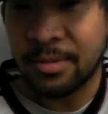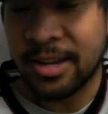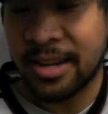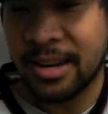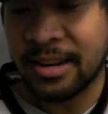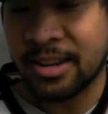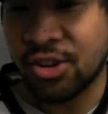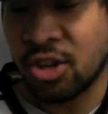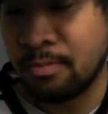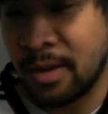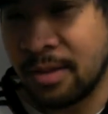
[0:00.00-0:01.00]
MacKinnon could
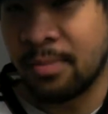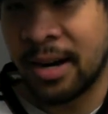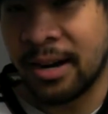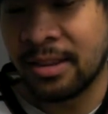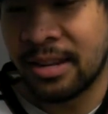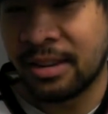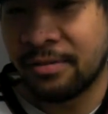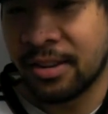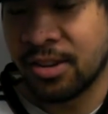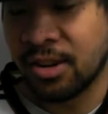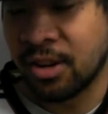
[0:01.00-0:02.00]
just speed by the
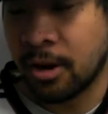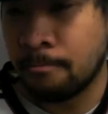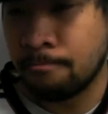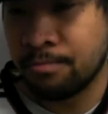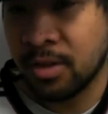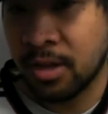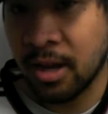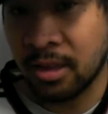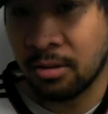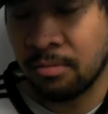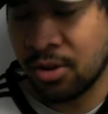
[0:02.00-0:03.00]
defense and
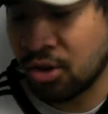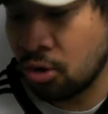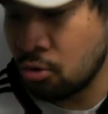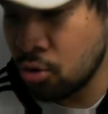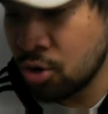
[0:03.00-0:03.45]
kick them. So,